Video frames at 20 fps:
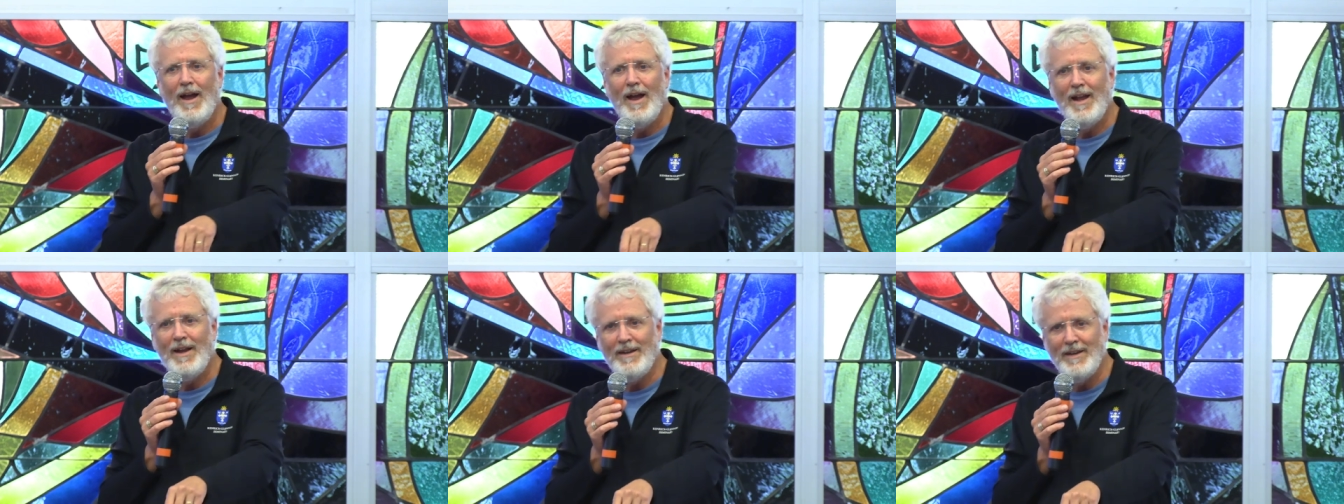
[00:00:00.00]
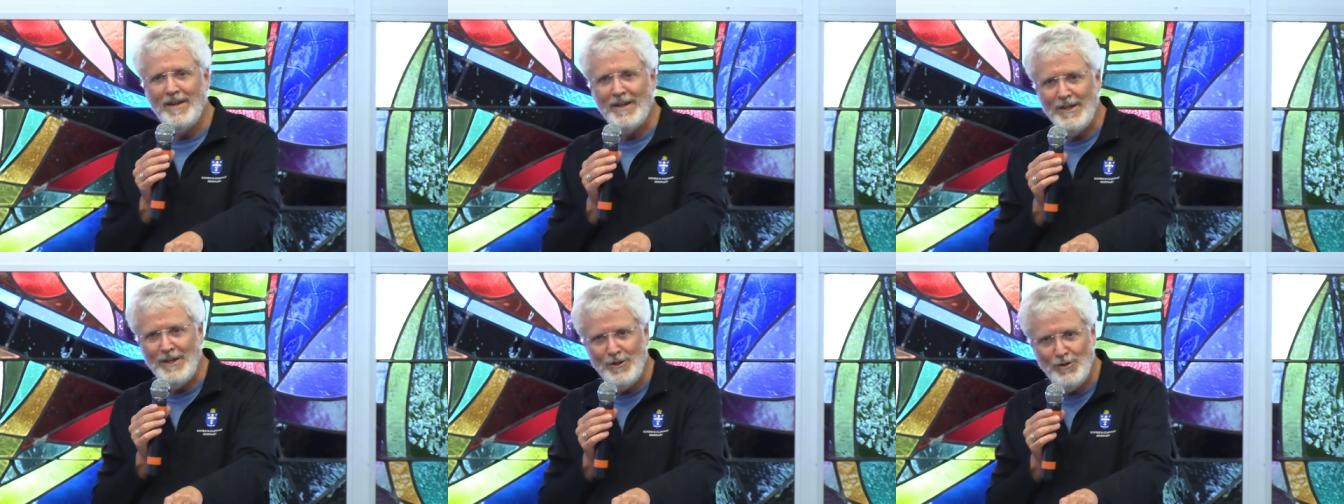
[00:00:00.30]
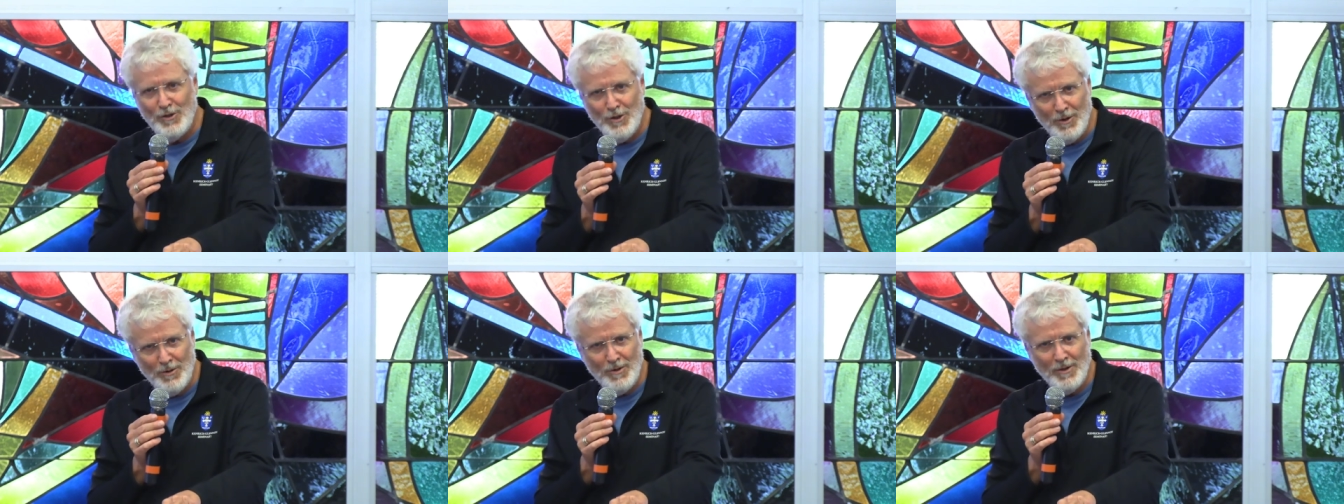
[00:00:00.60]
and
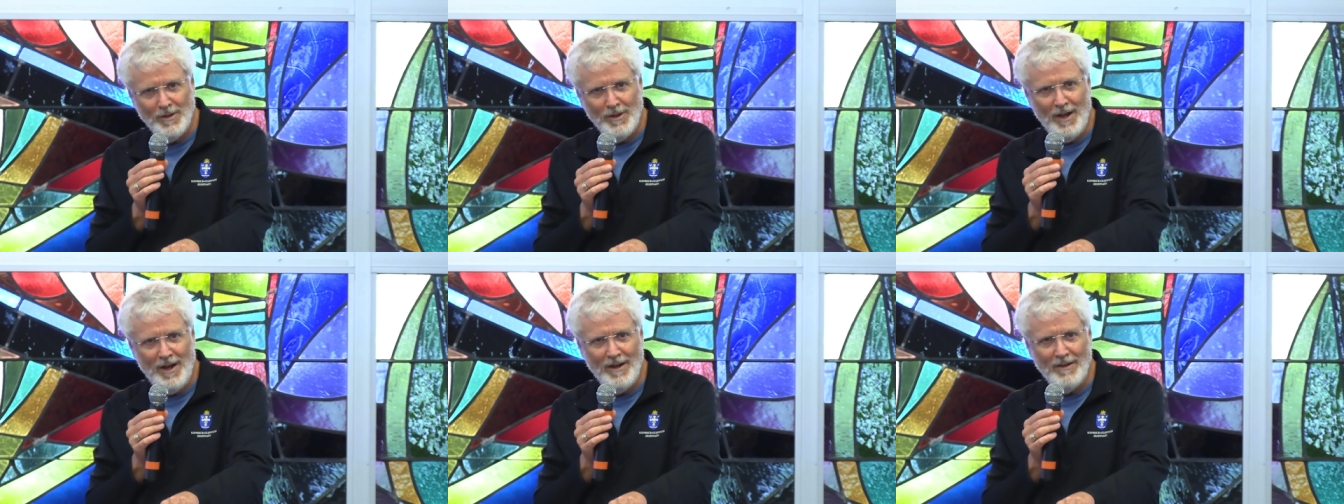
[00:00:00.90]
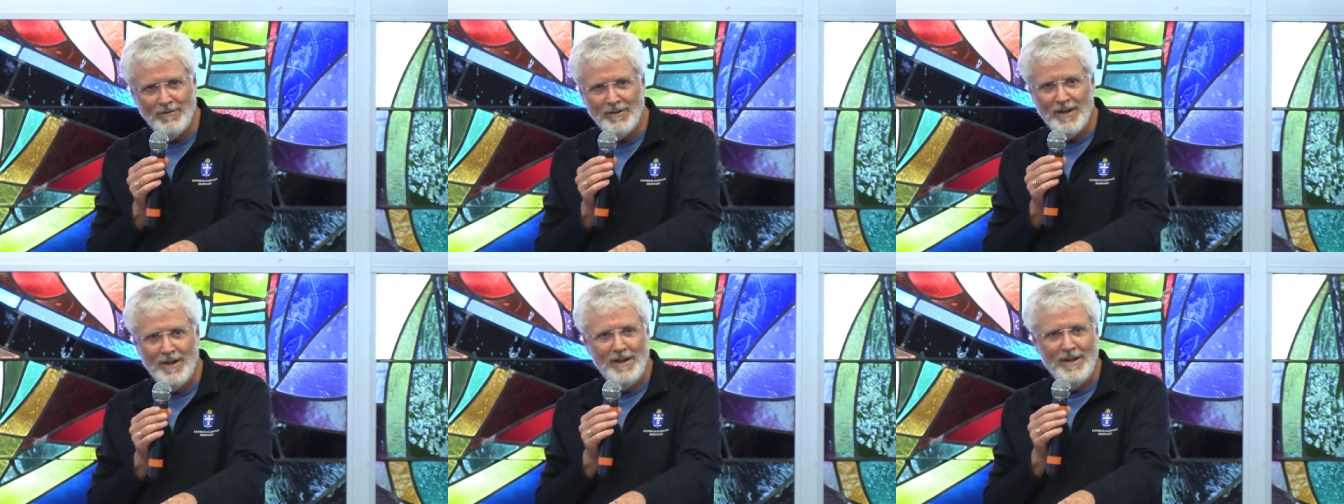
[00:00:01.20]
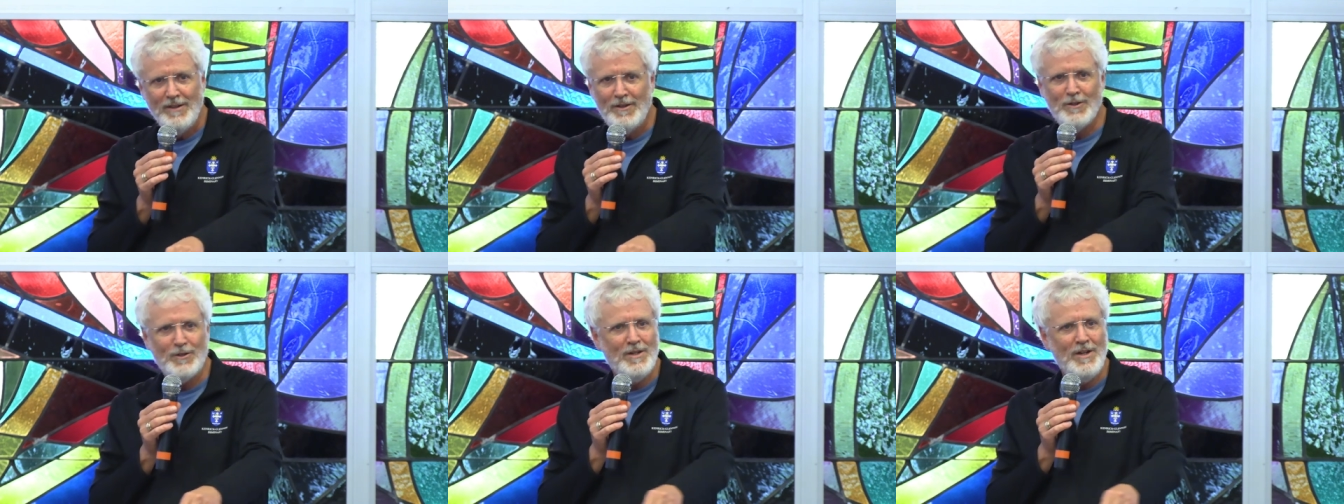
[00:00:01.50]
eternal life,
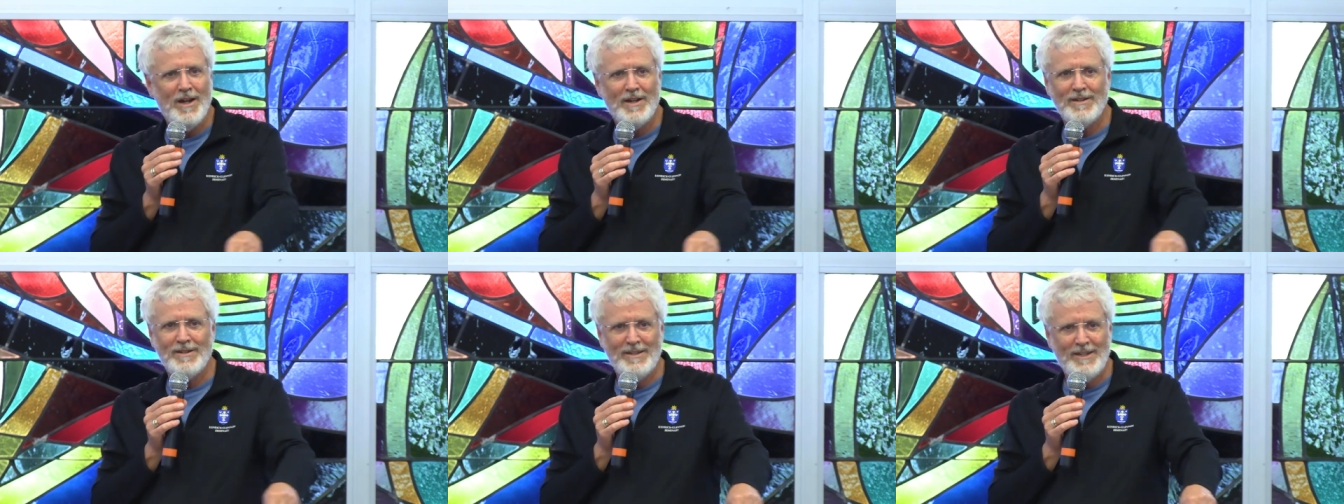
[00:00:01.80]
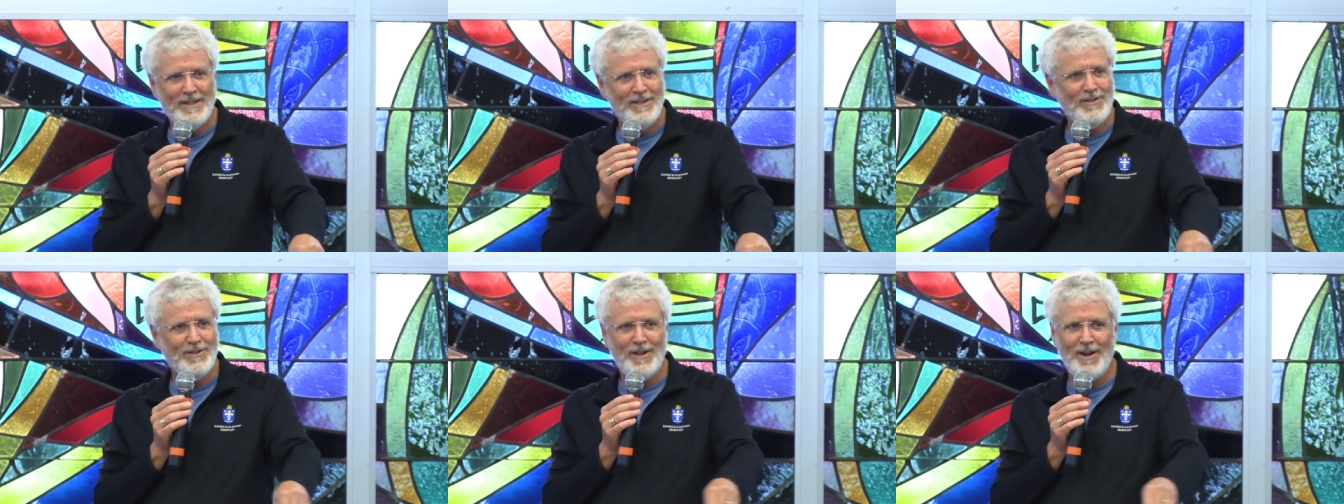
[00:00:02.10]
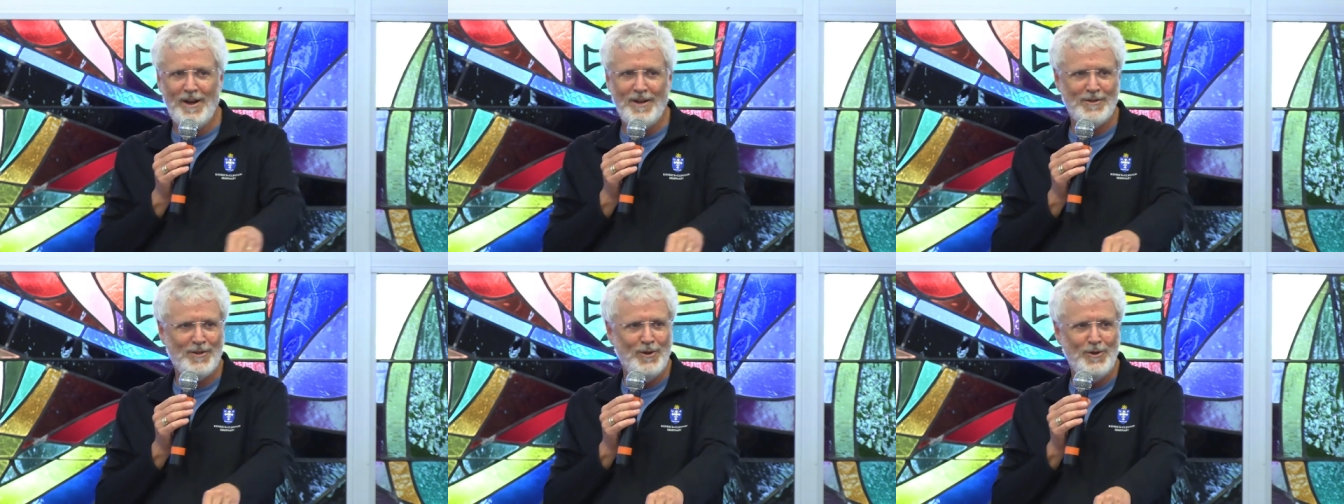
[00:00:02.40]
there's not
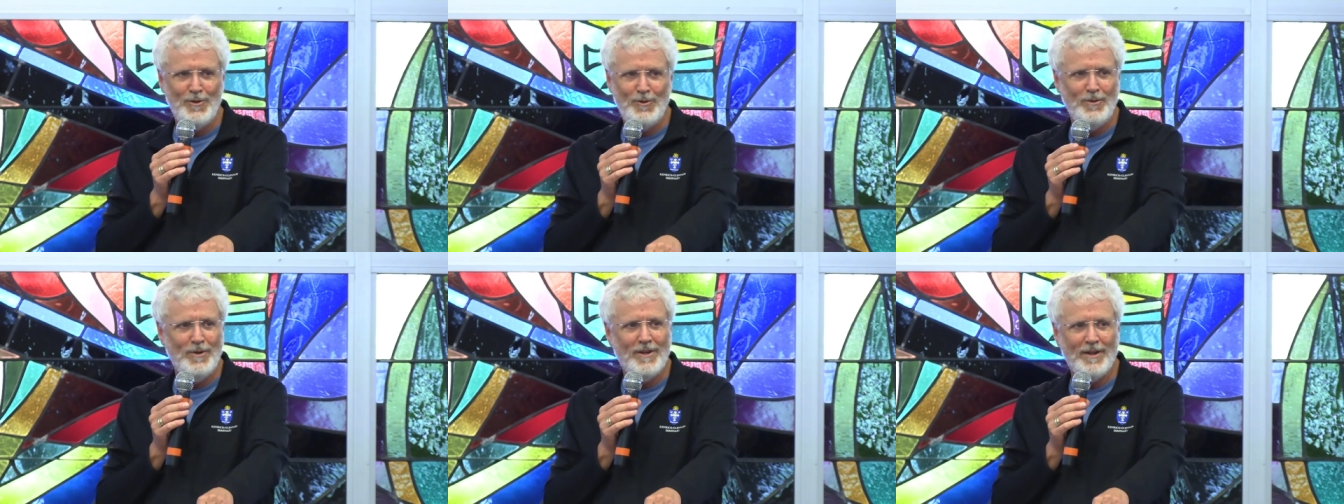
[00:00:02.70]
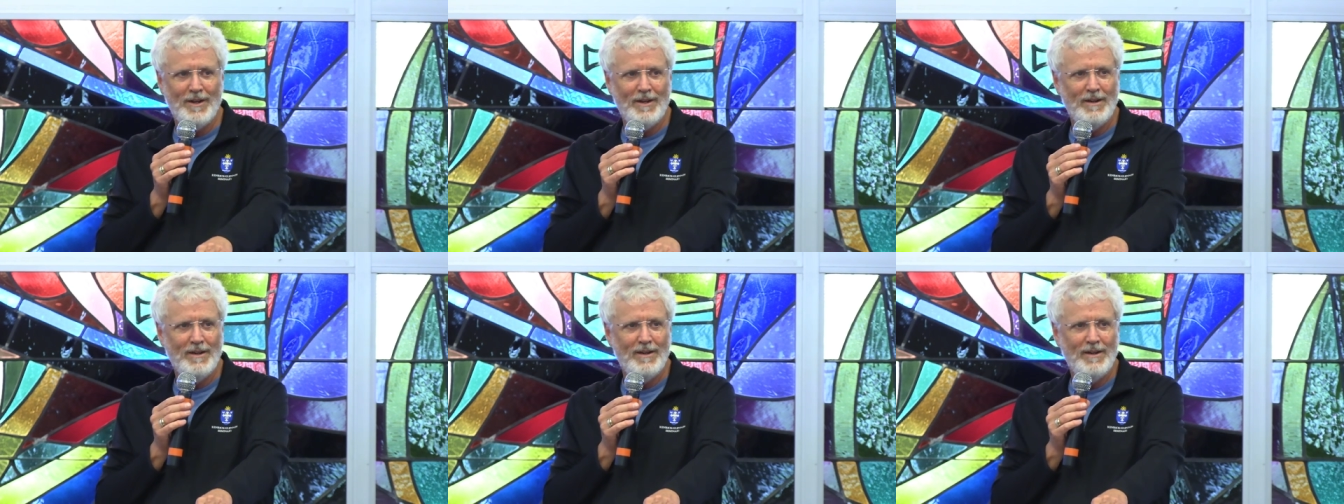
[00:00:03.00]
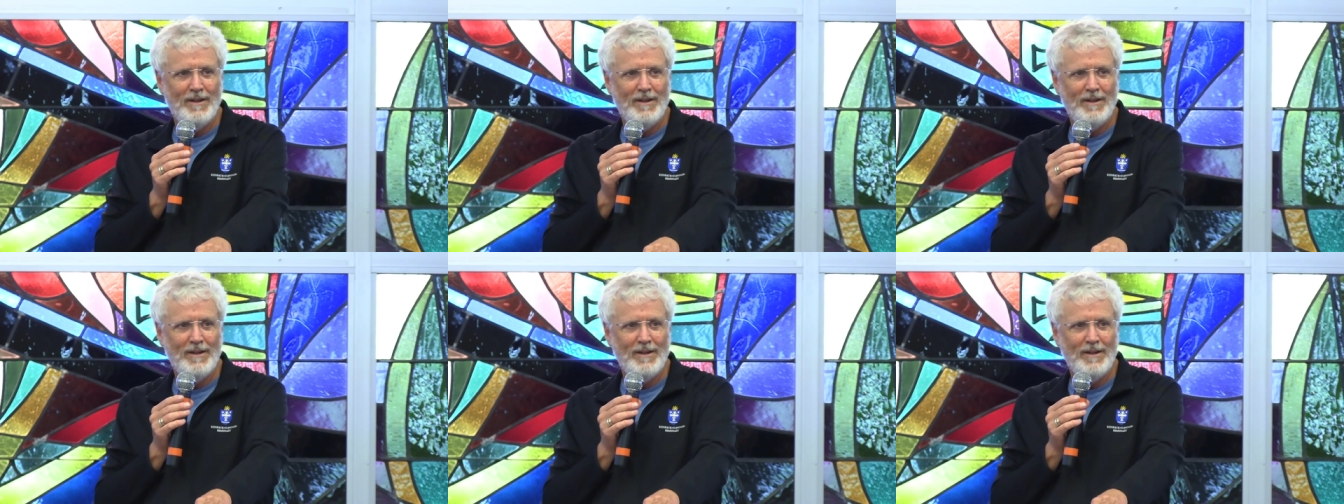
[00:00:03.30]
discontinuity.